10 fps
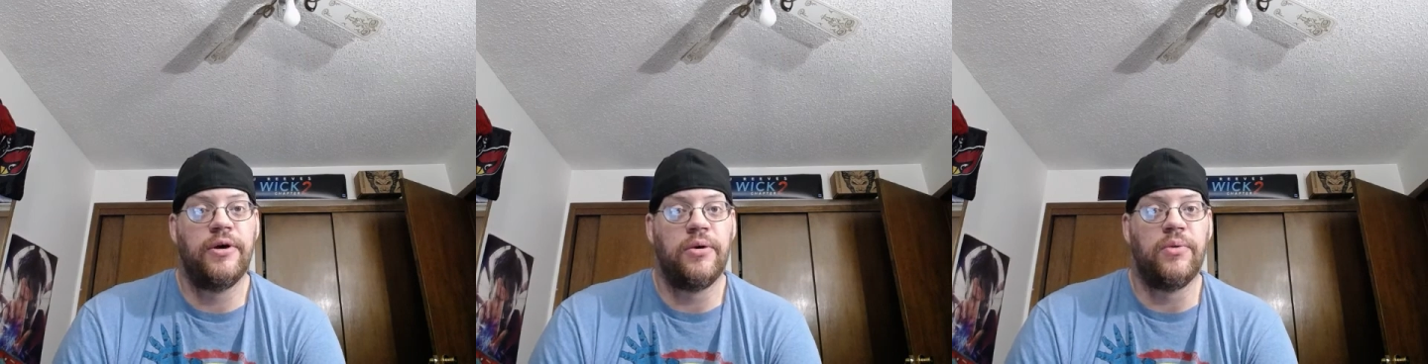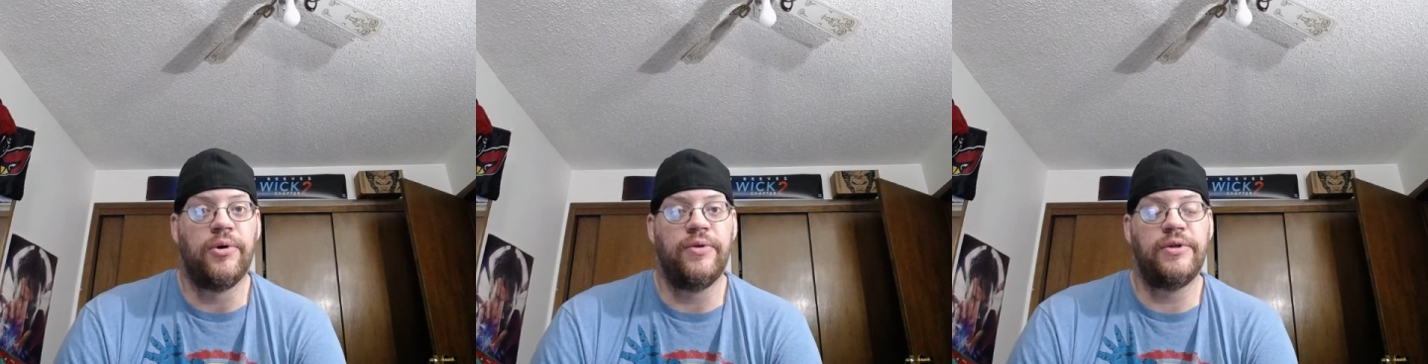
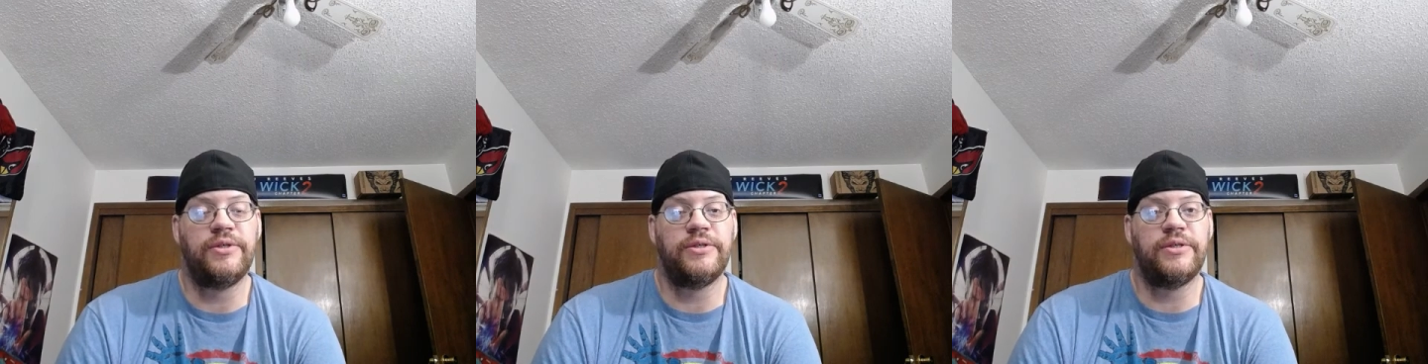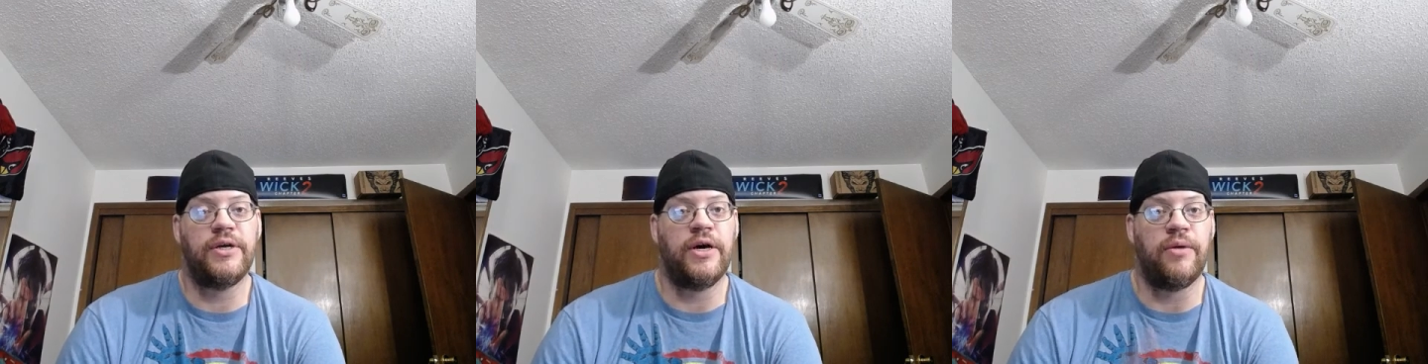Well, this is
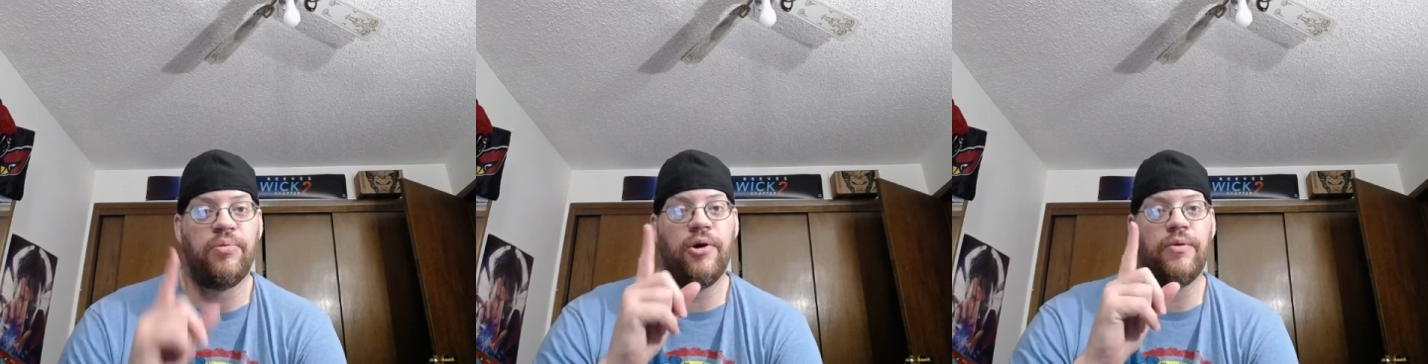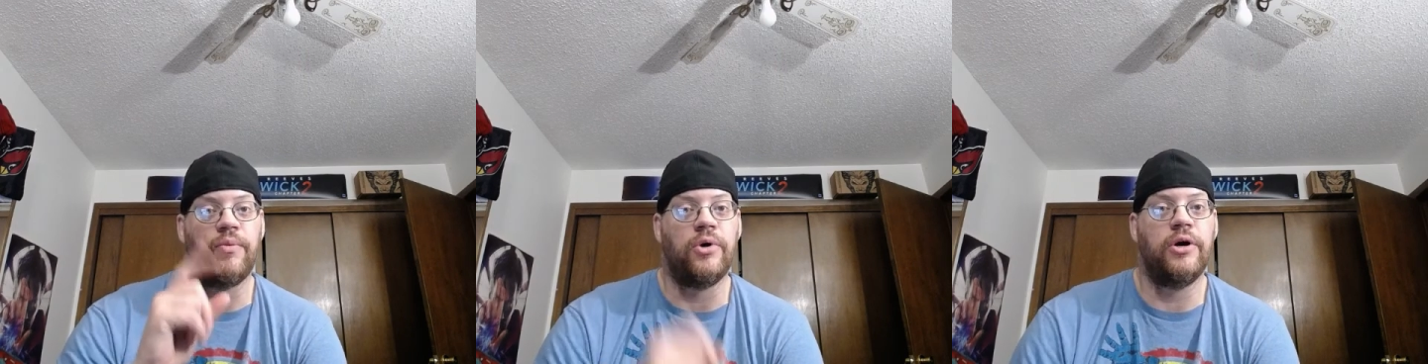uh, part
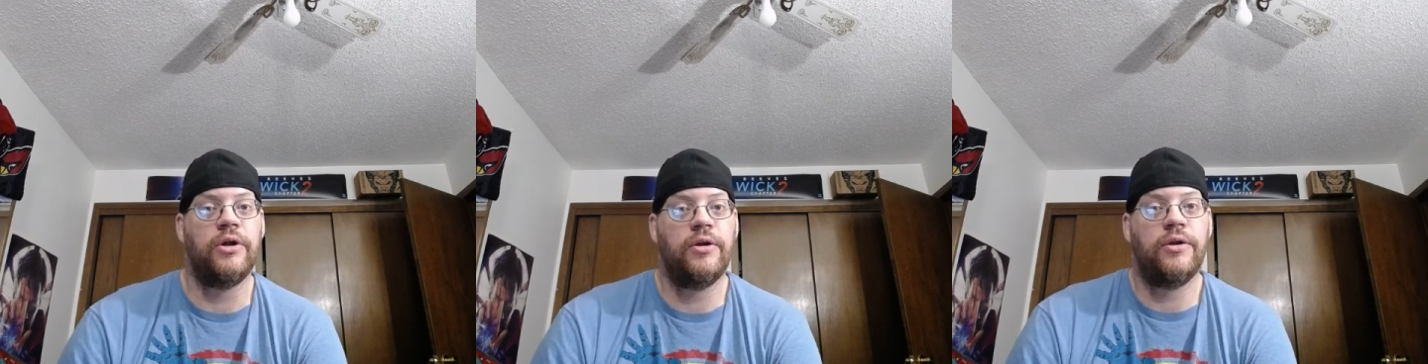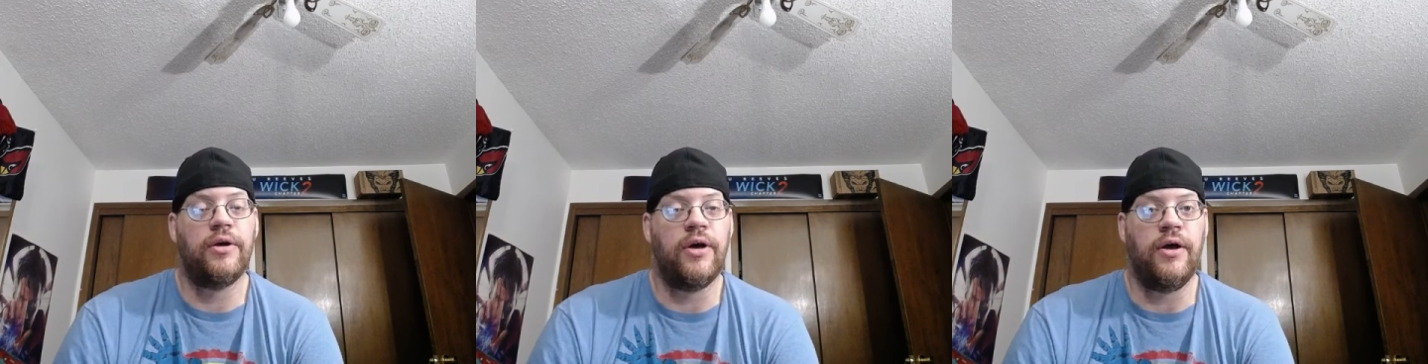one
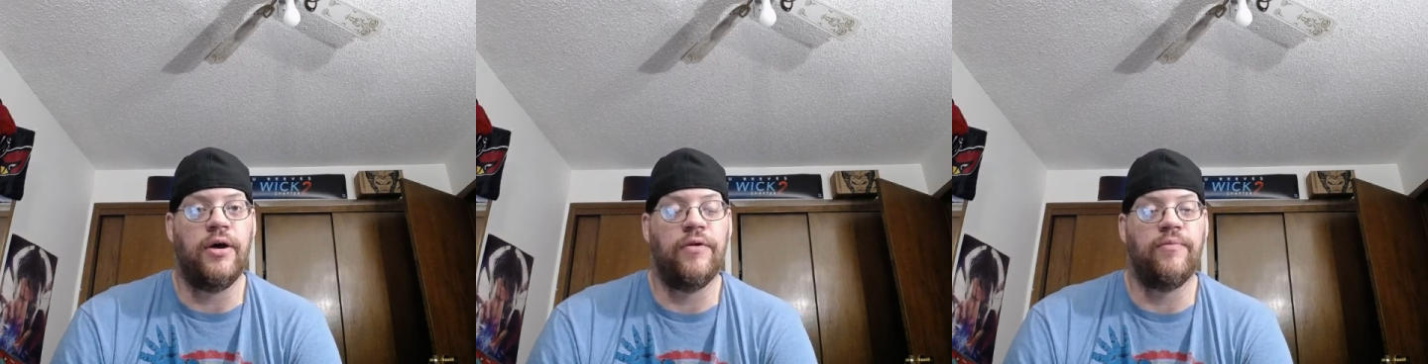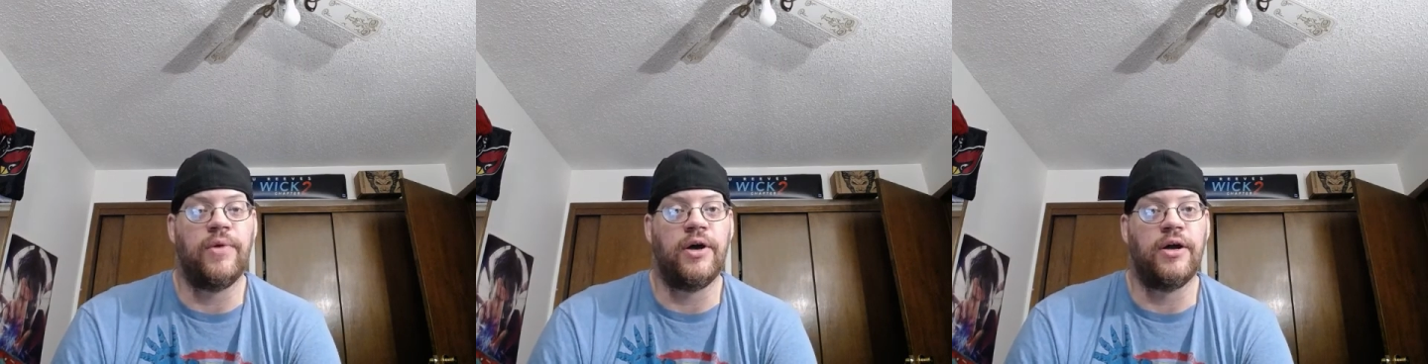of
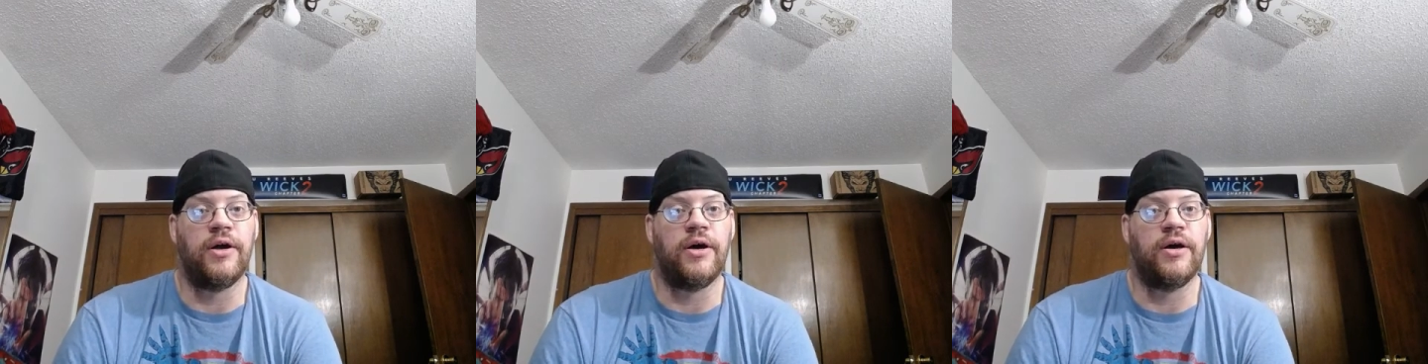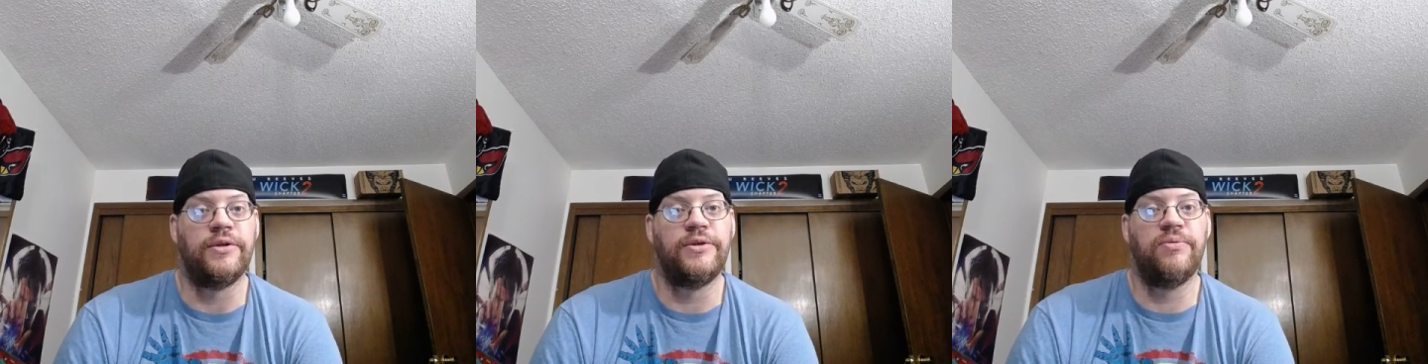my uh,
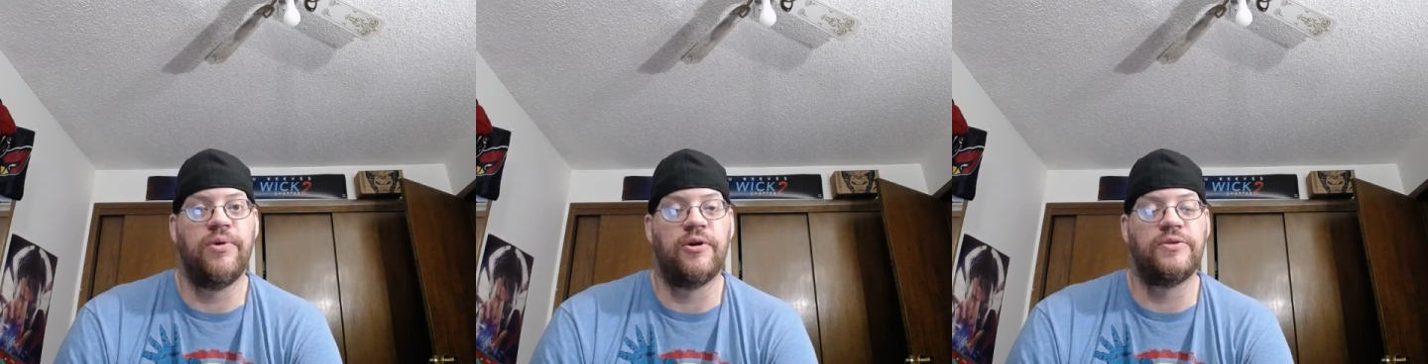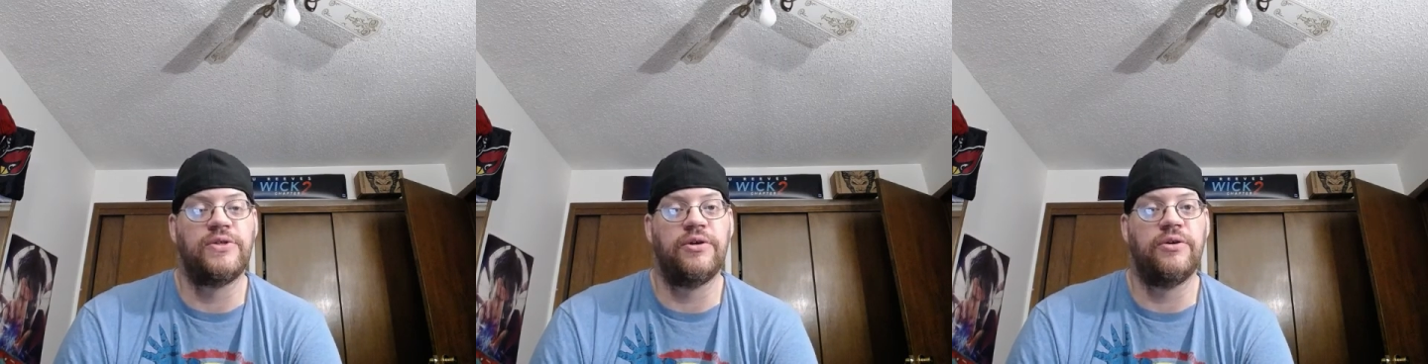two-part
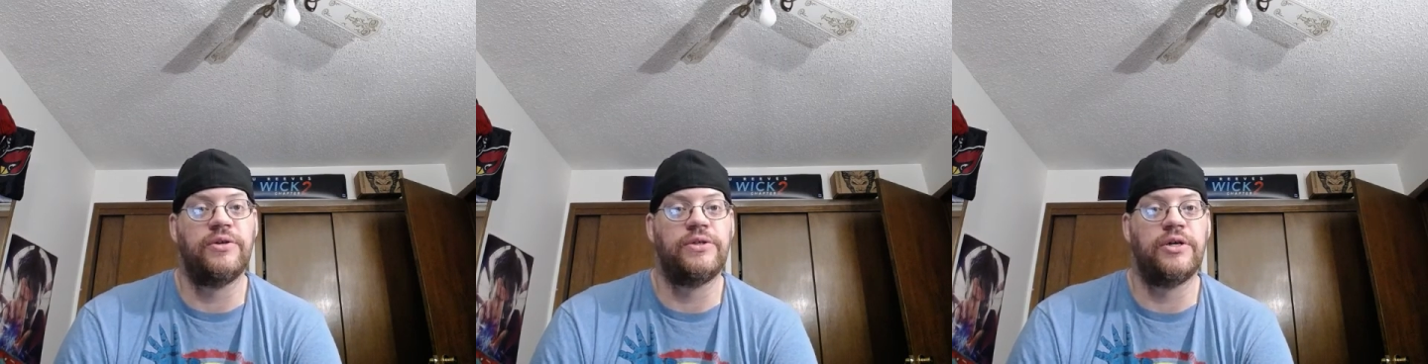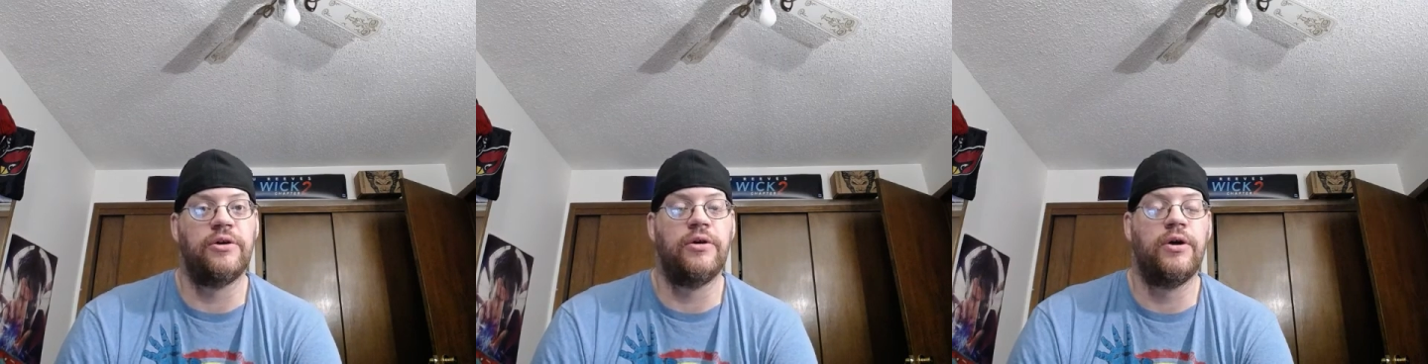series
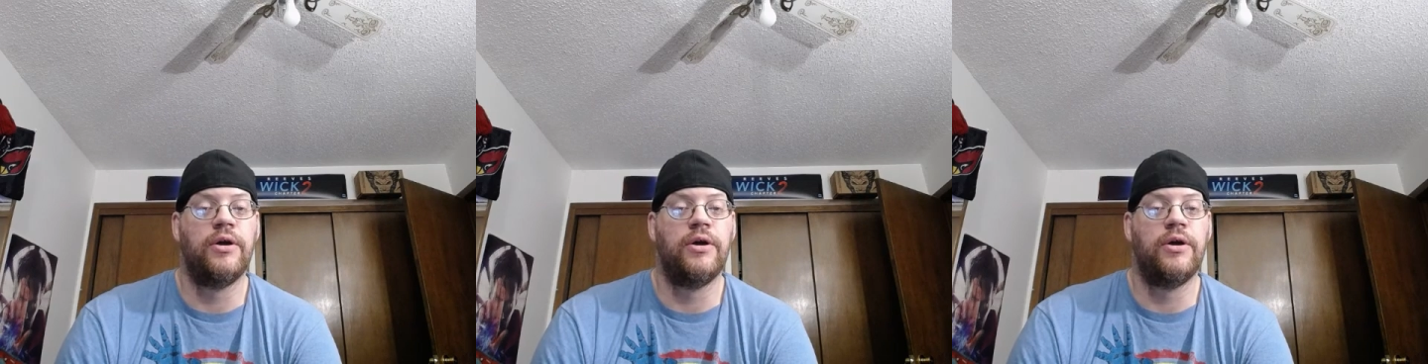here